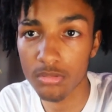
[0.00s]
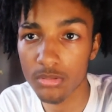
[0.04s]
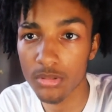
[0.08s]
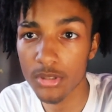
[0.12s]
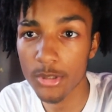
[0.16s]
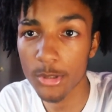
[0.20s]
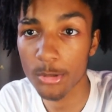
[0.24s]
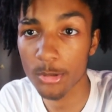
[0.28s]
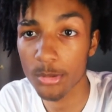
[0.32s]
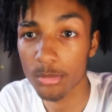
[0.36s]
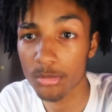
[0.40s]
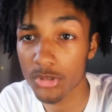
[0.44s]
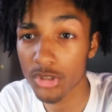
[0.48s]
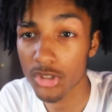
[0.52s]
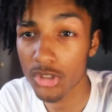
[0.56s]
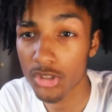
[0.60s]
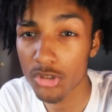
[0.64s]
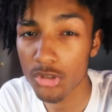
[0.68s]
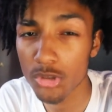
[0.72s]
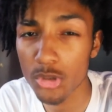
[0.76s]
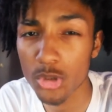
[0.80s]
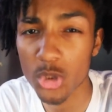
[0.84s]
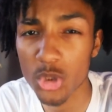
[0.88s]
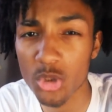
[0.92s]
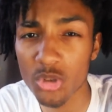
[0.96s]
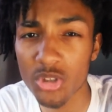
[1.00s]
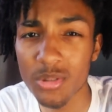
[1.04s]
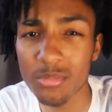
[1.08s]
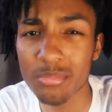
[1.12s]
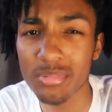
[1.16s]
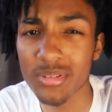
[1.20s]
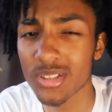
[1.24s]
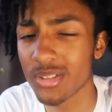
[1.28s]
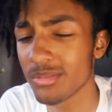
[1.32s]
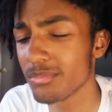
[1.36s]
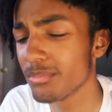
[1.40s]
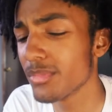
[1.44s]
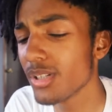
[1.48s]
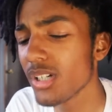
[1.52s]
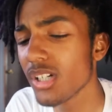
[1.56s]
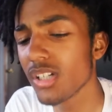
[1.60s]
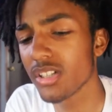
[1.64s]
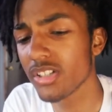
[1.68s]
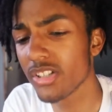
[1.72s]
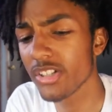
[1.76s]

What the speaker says: no, I'm gonna do a screen print, bro.